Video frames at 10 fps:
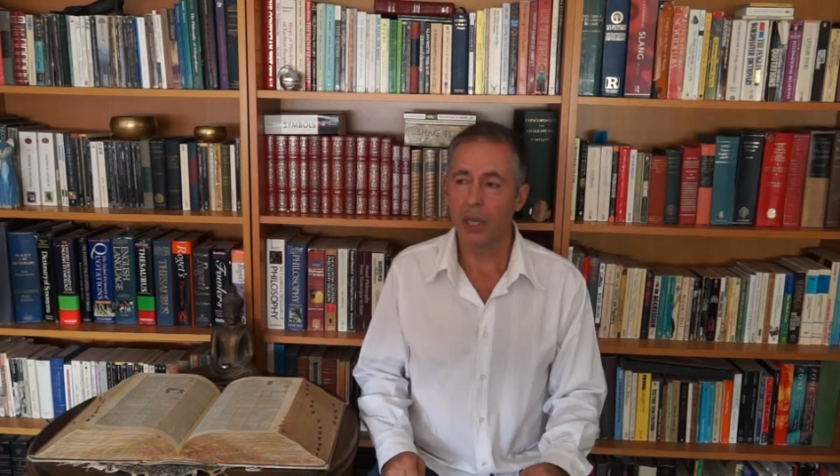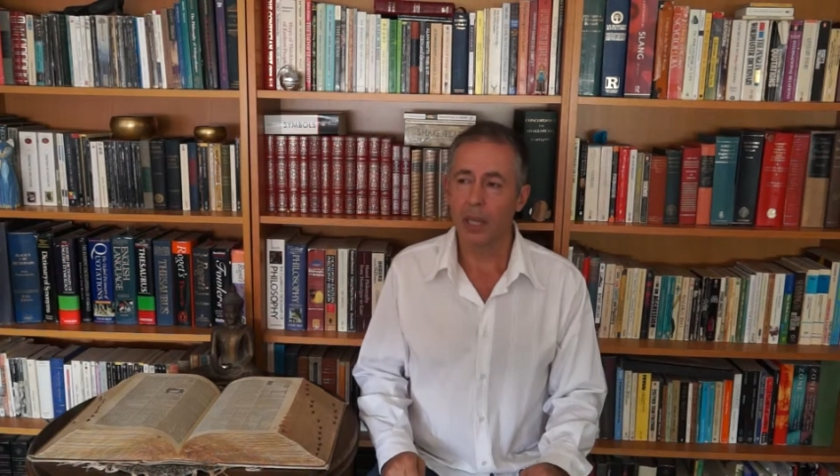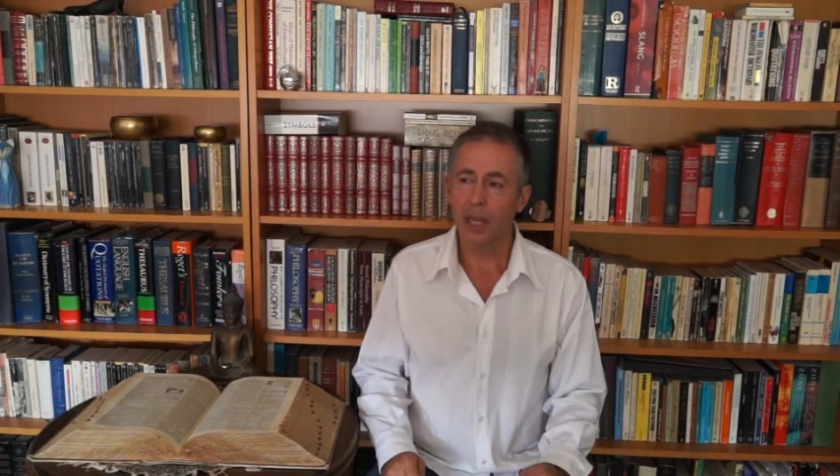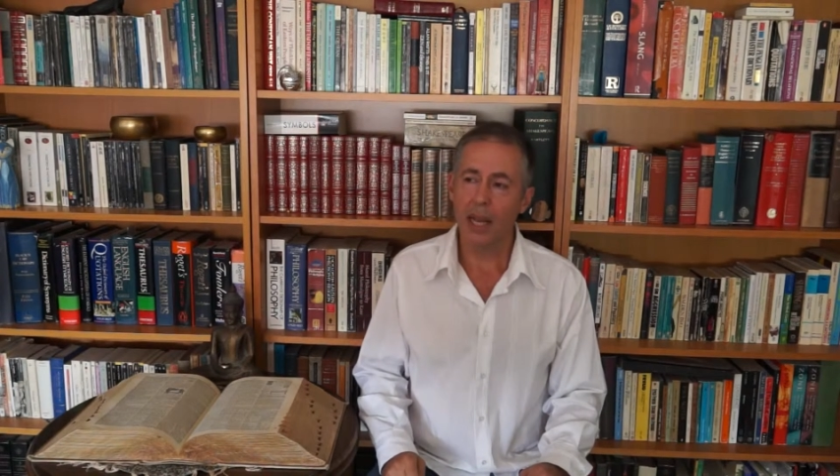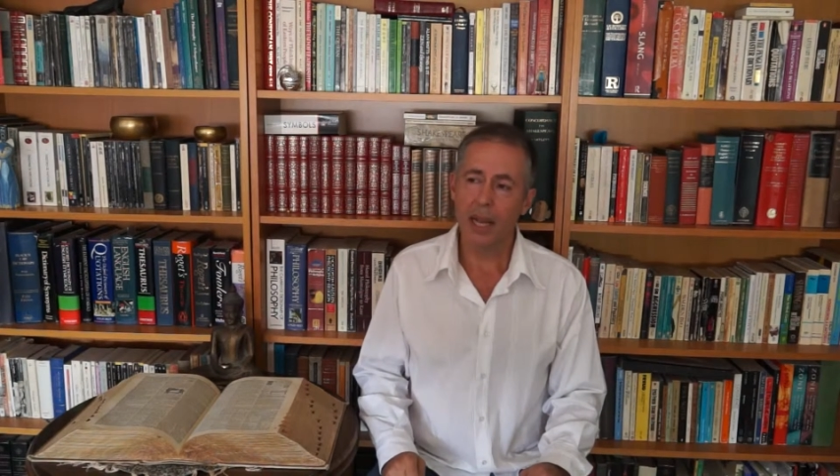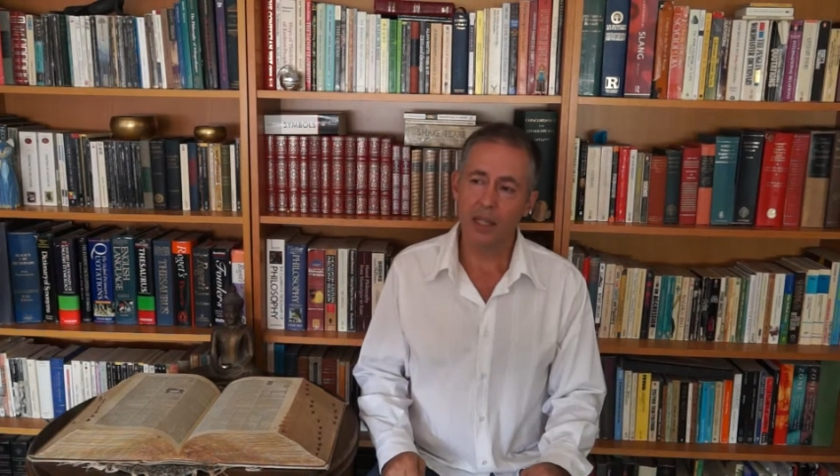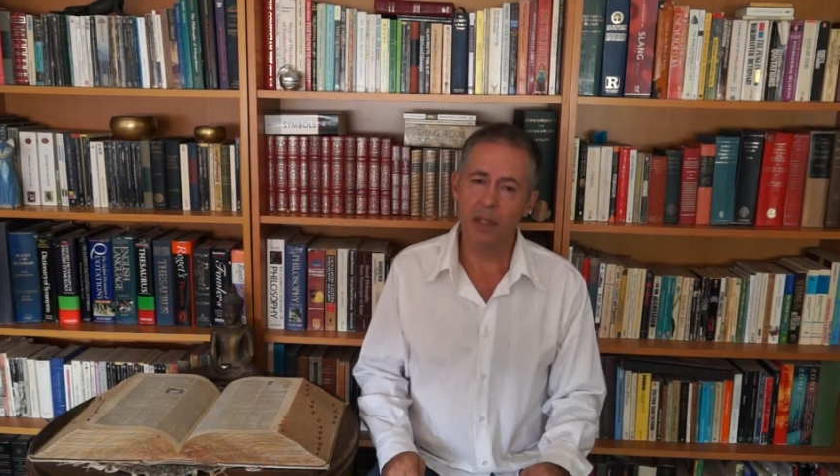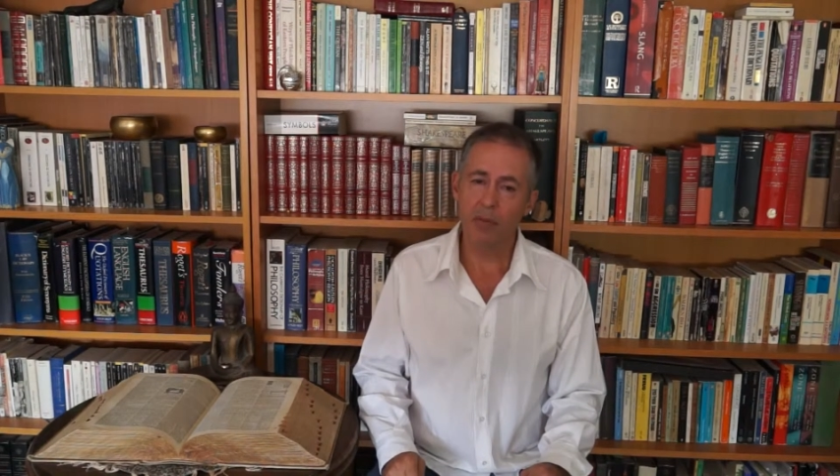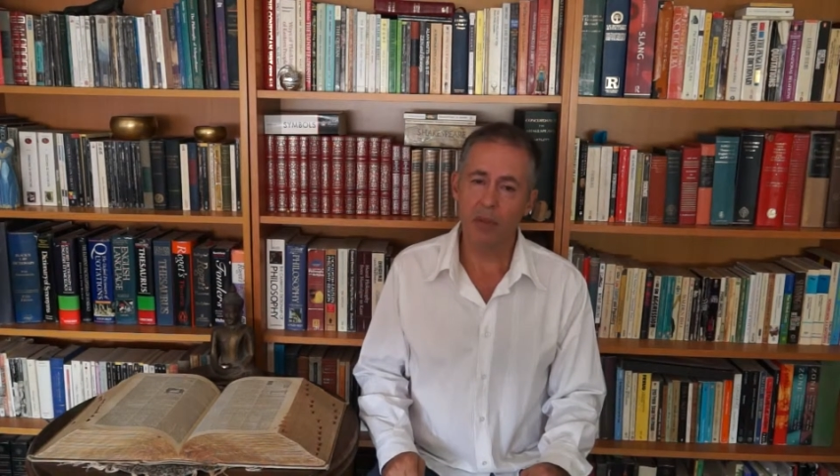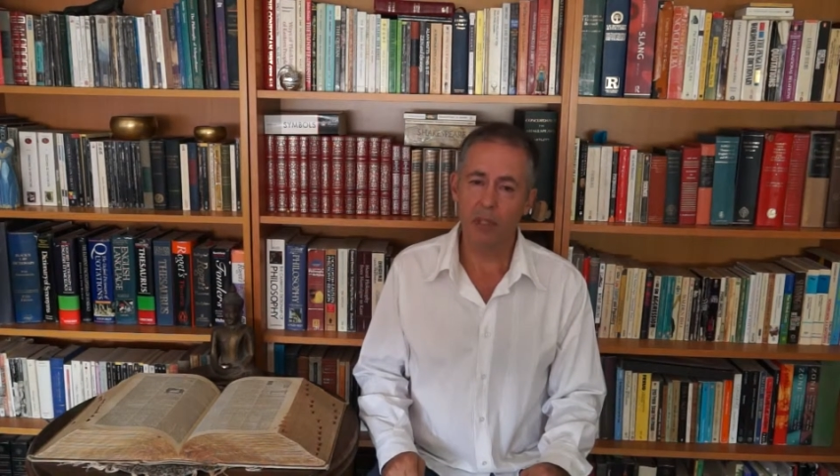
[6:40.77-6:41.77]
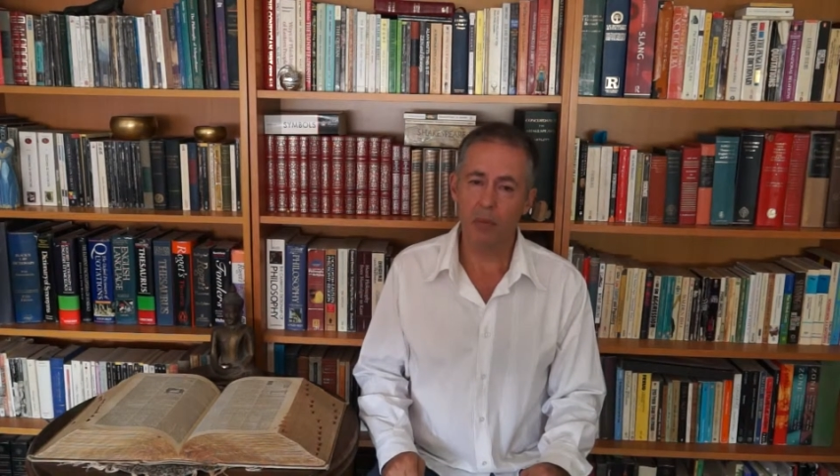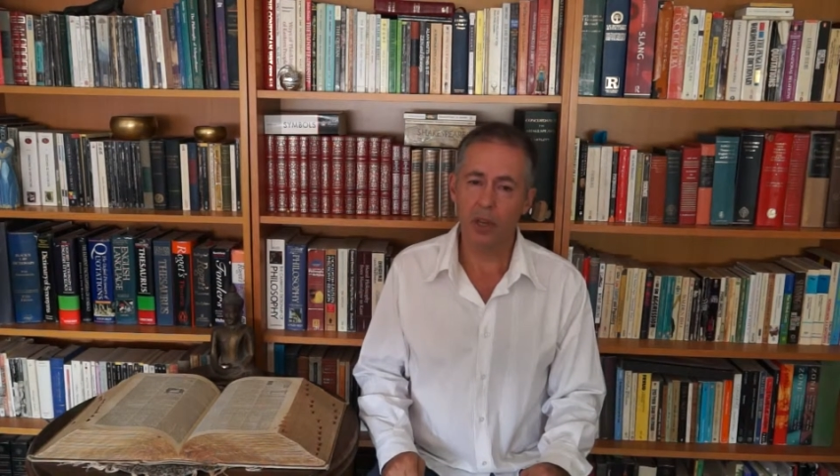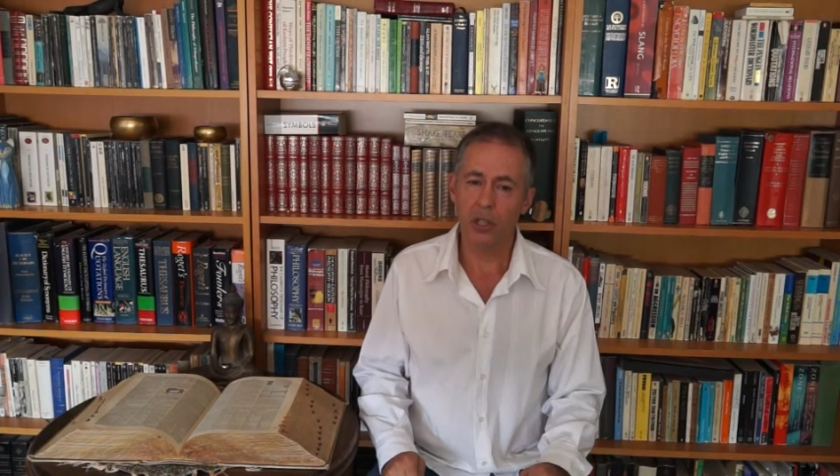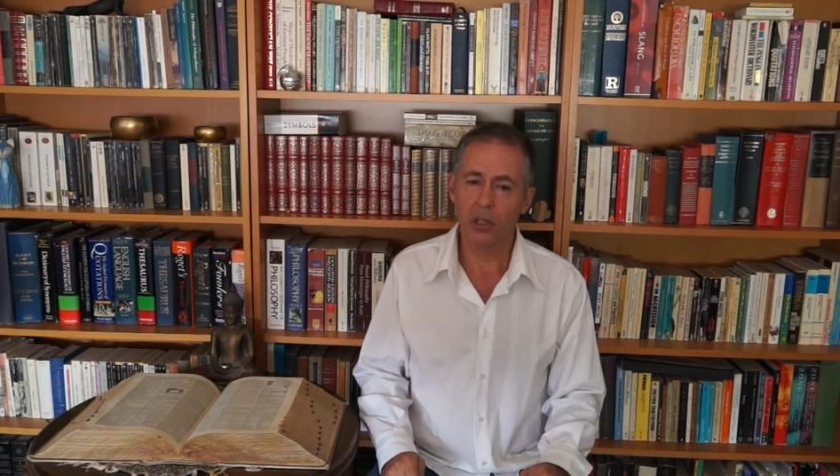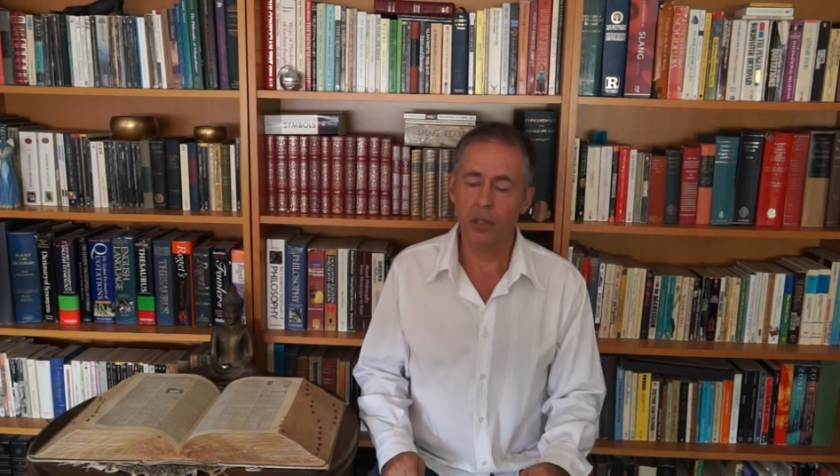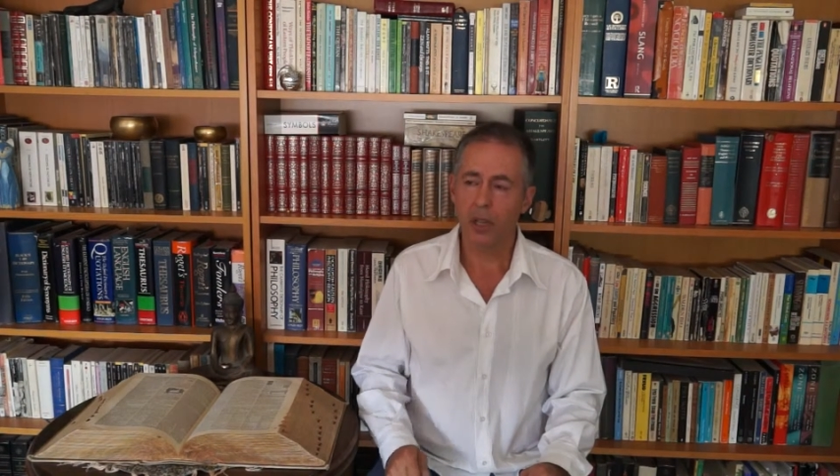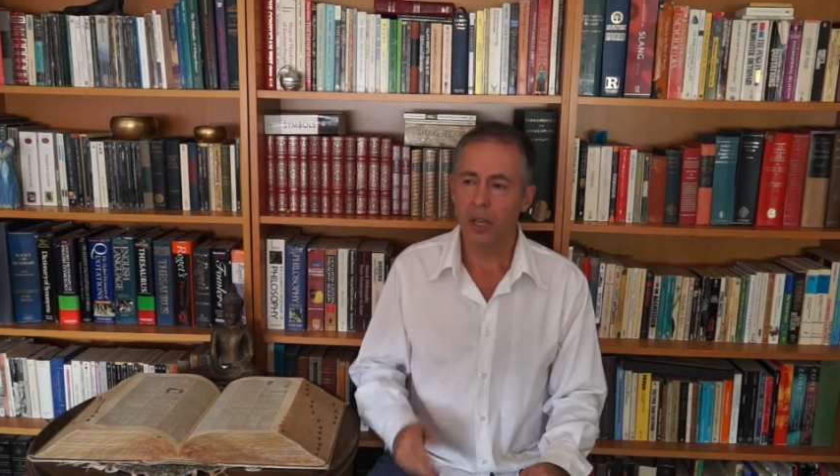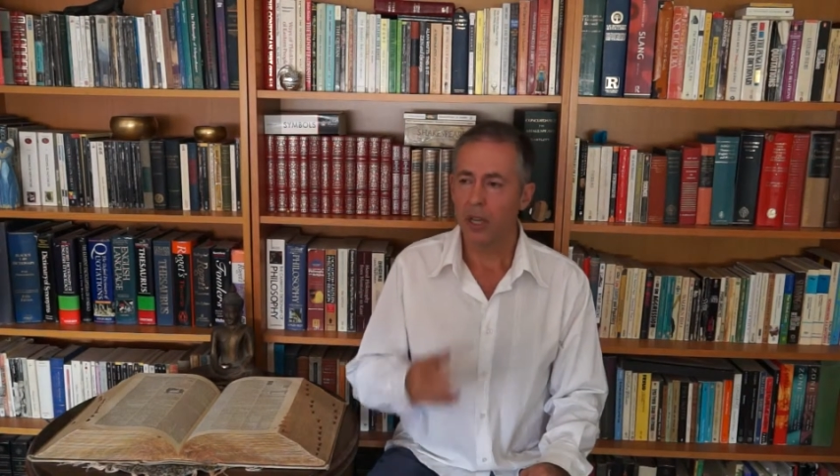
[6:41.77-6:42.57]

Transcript: that had different expressions,